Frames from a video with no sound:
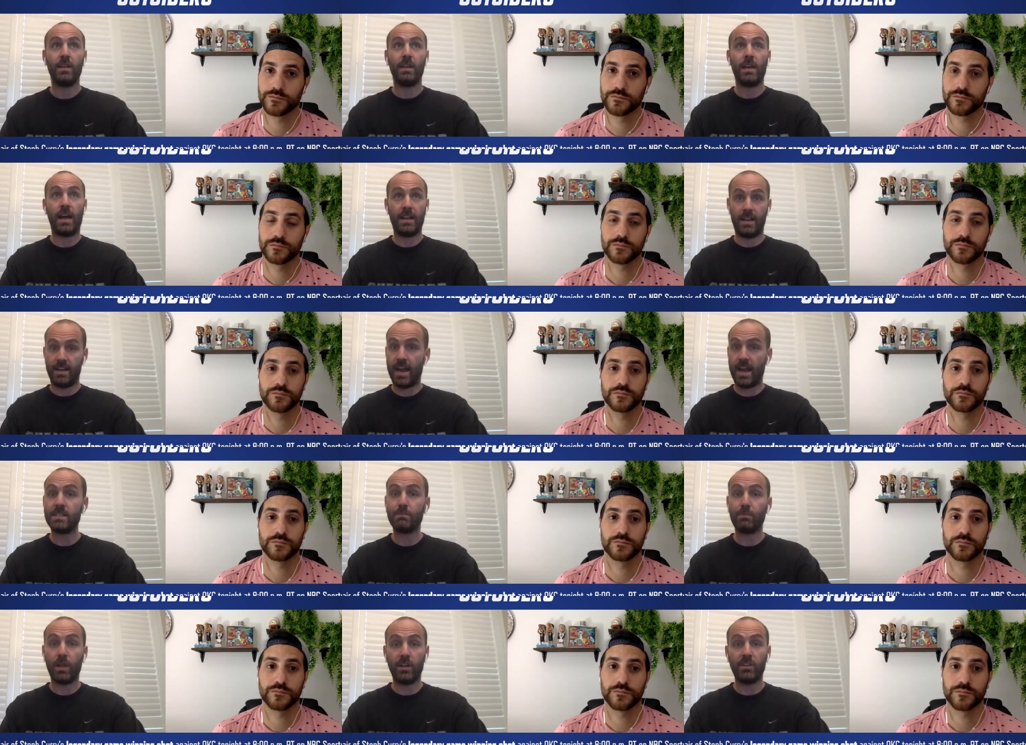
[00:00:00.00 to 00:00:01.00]
Speaker 1: had a nice
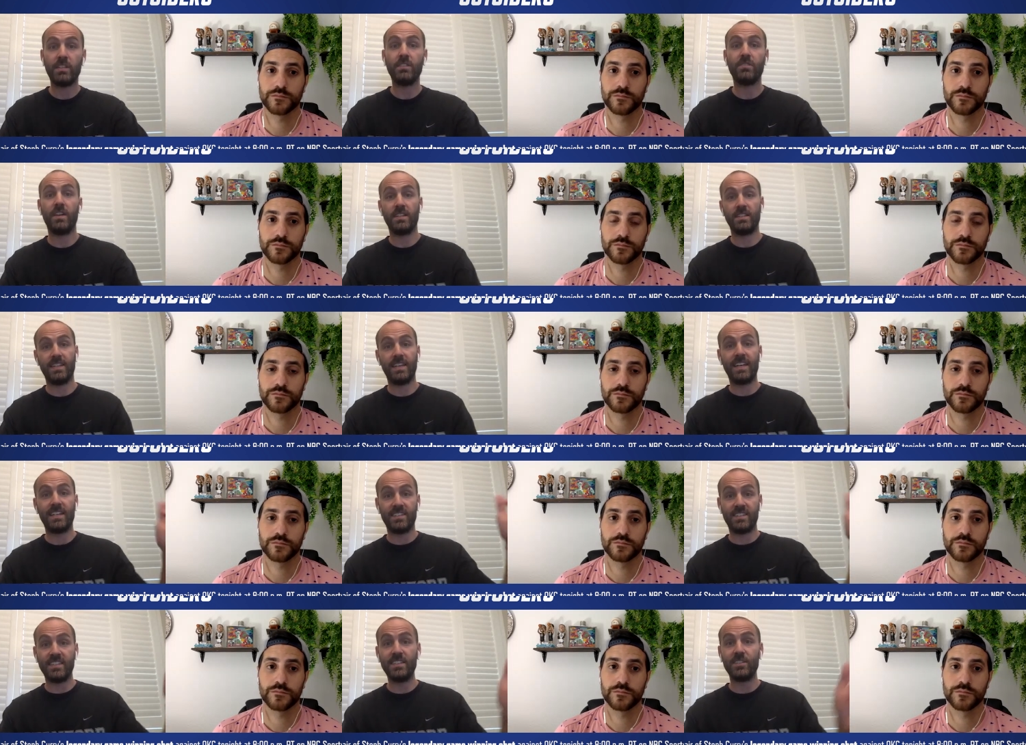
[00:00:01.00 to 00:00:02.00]
play on defense to get a
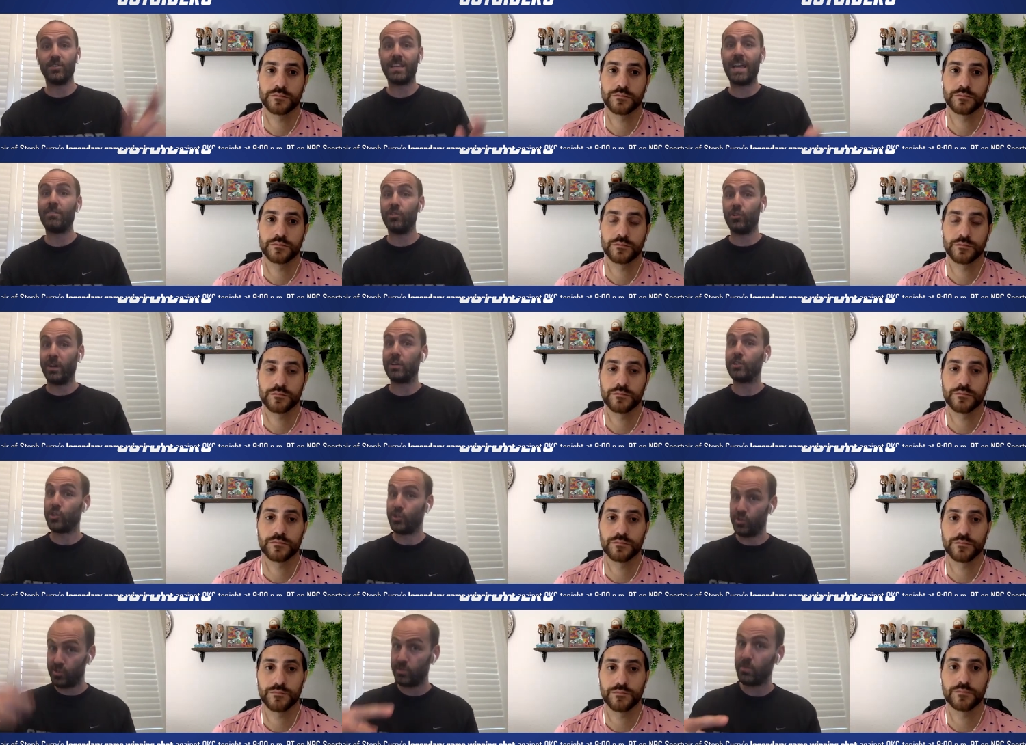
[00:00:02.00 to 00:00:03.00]
steal. Kevin Durant
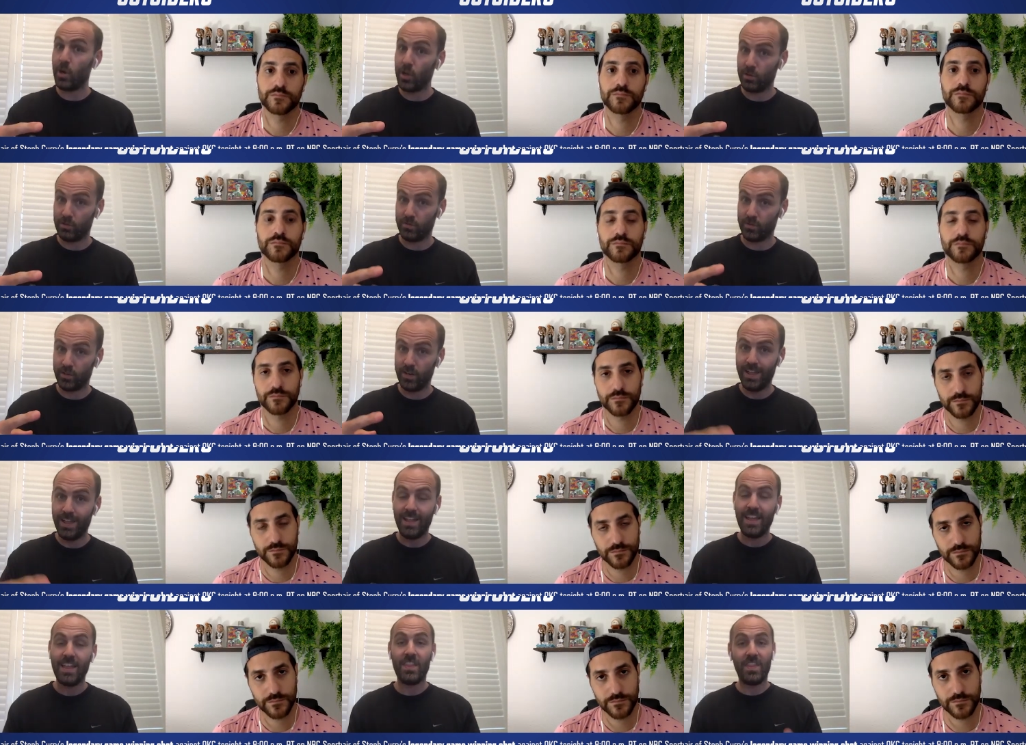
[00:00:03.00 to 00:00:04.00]
turns the ball over.
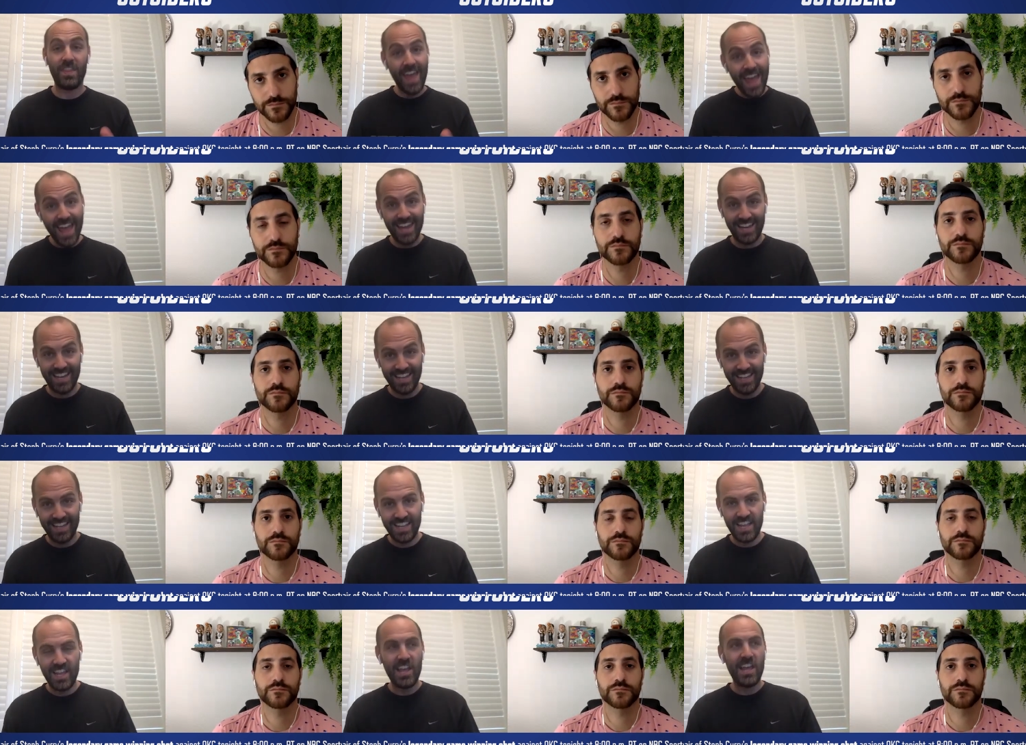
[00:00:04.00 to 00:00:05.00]
Then
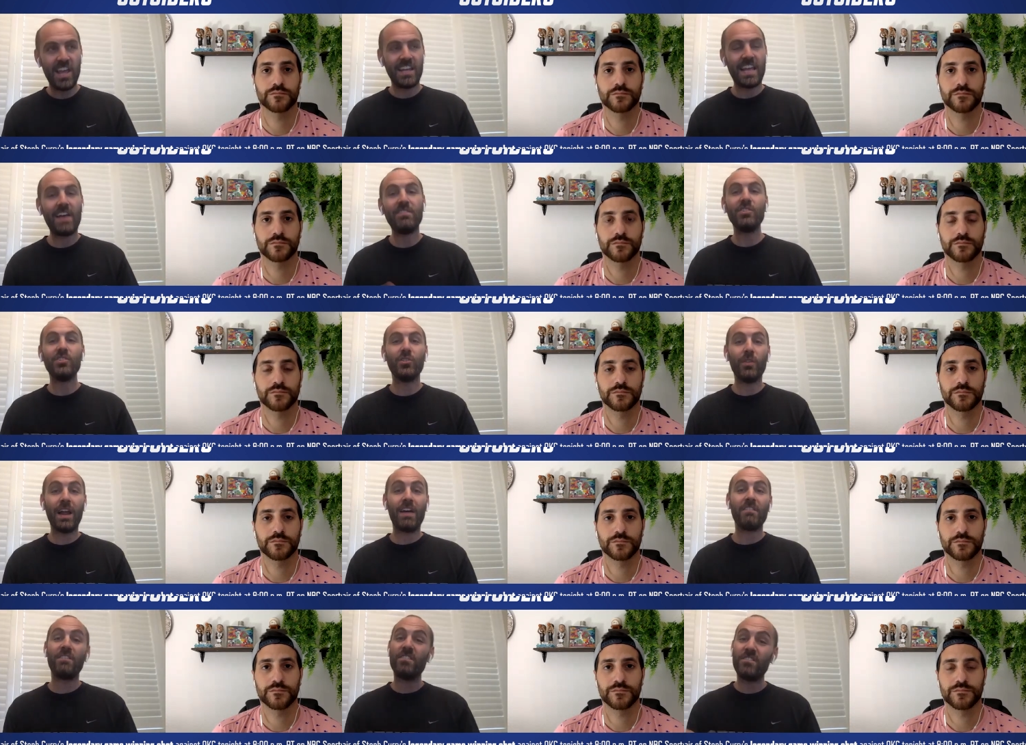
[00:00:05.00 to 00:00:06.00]
Kevin
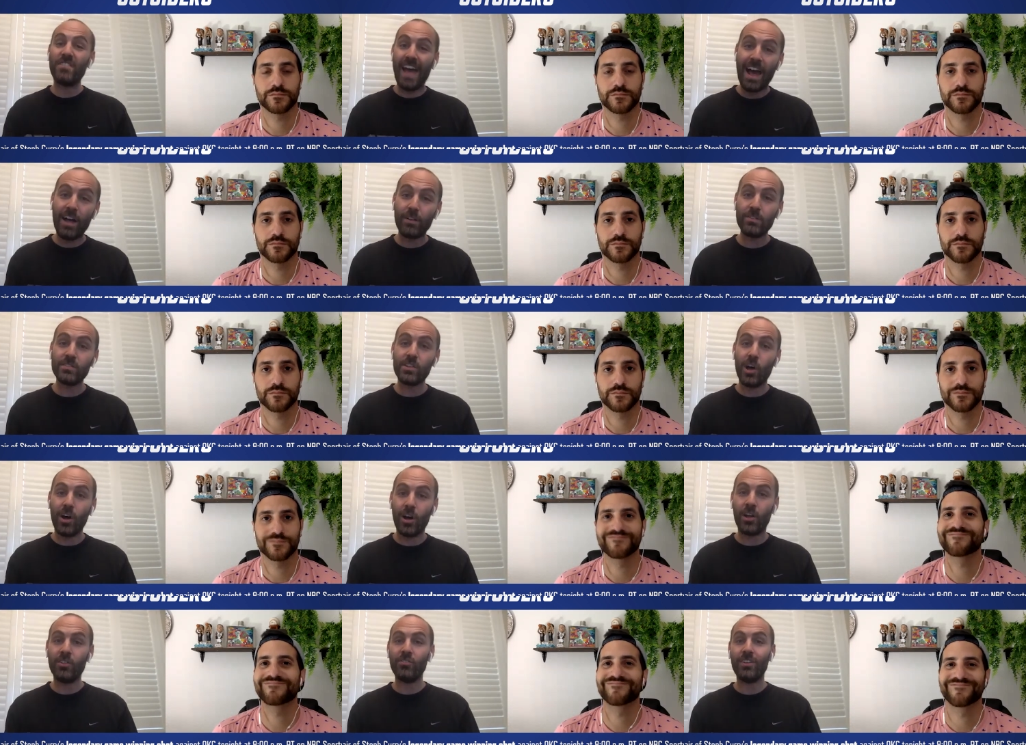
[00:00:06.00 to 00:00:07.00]
Durant fouls
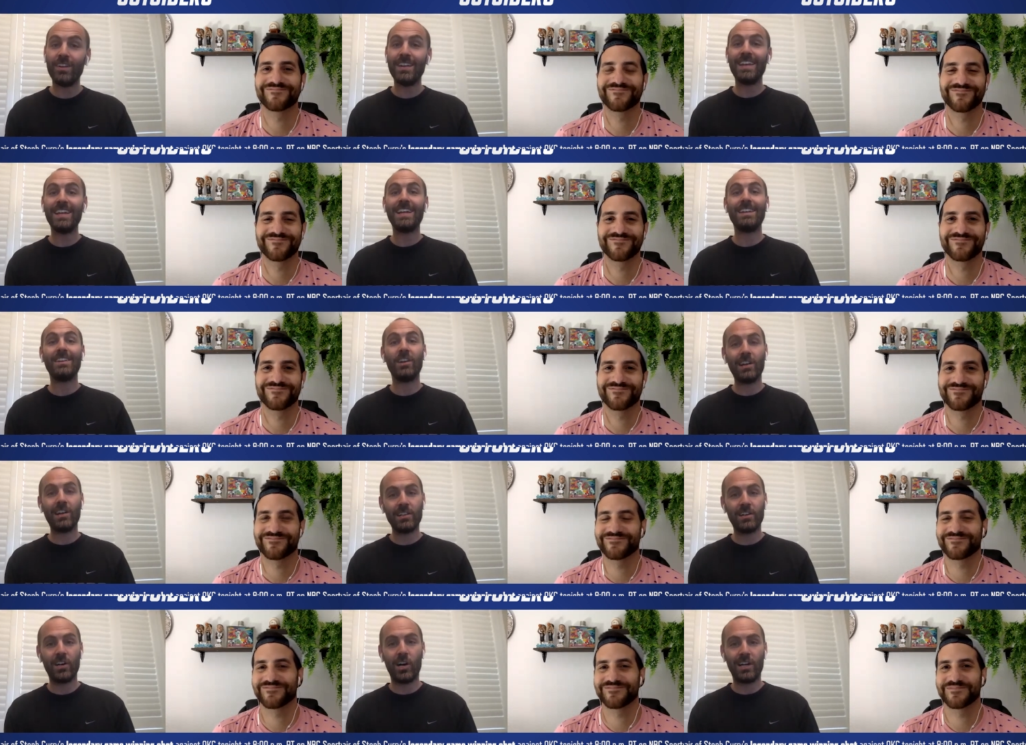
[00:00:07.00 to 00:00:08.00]
Andre
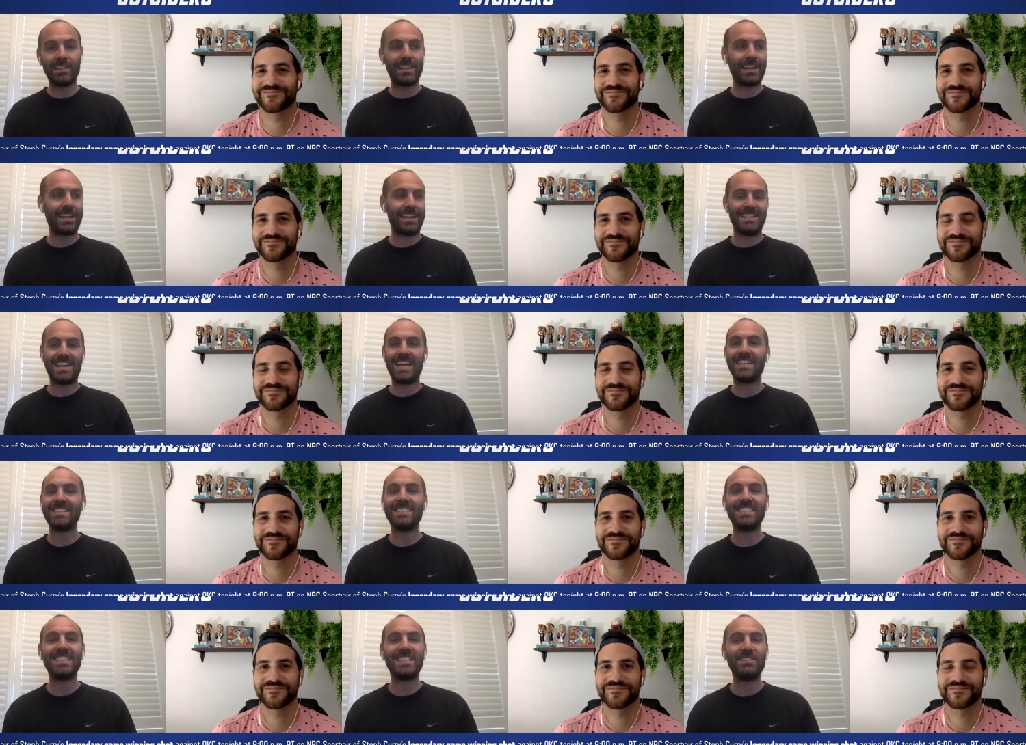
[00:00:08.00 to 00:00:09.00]
Iguodala on like a
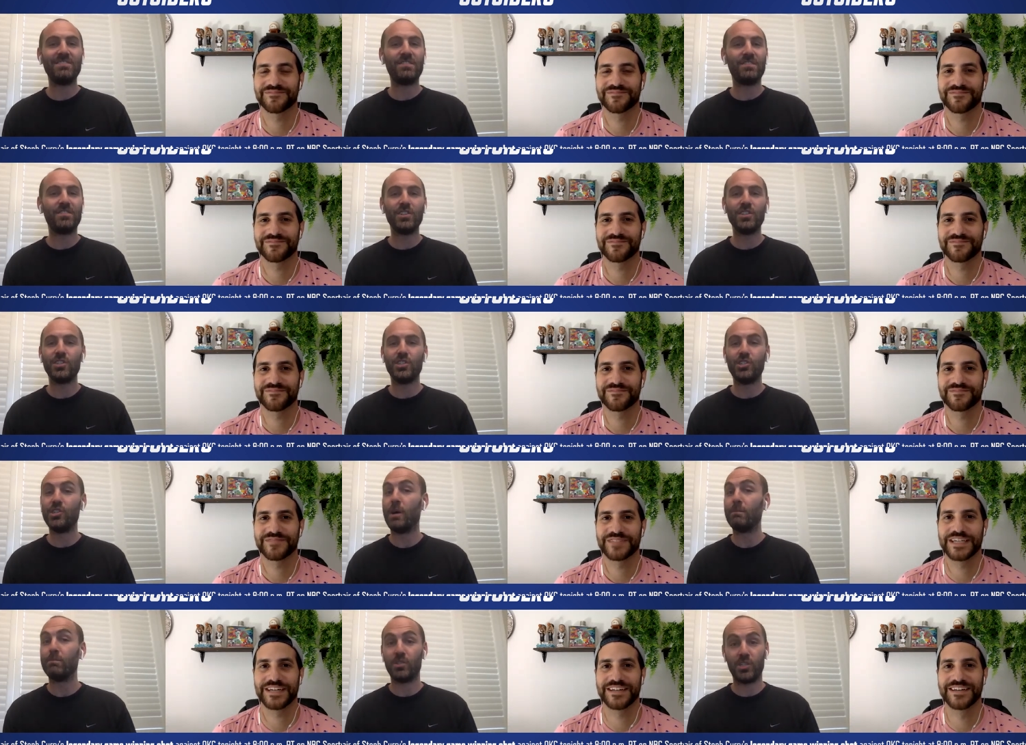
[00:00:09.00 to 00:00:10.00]
19-foot
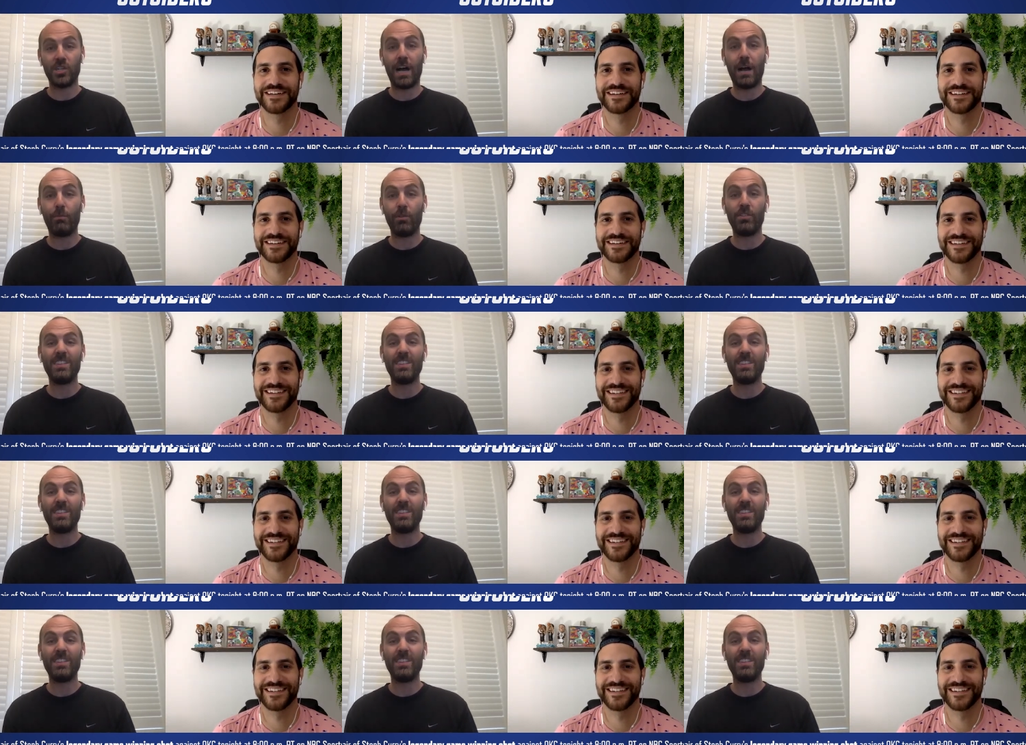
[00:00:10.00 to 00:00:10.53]
jump shot with